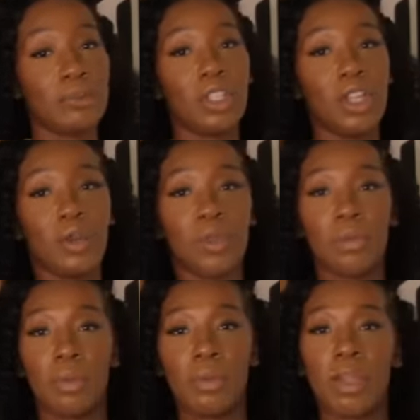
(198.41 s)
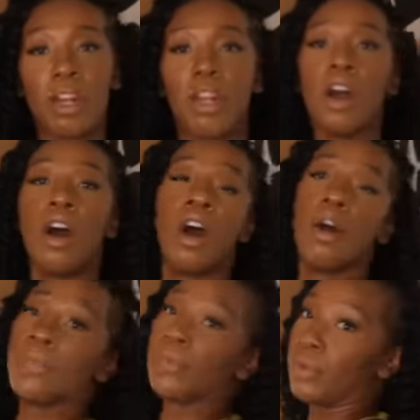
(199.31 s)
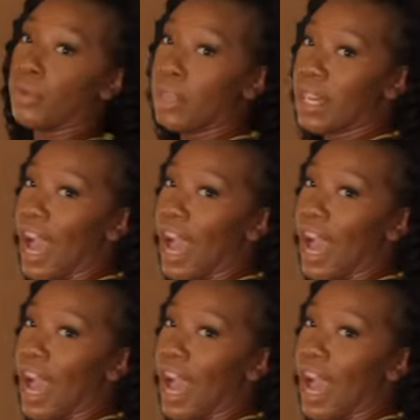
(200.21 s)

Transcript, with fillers: you know, through the mirror, through the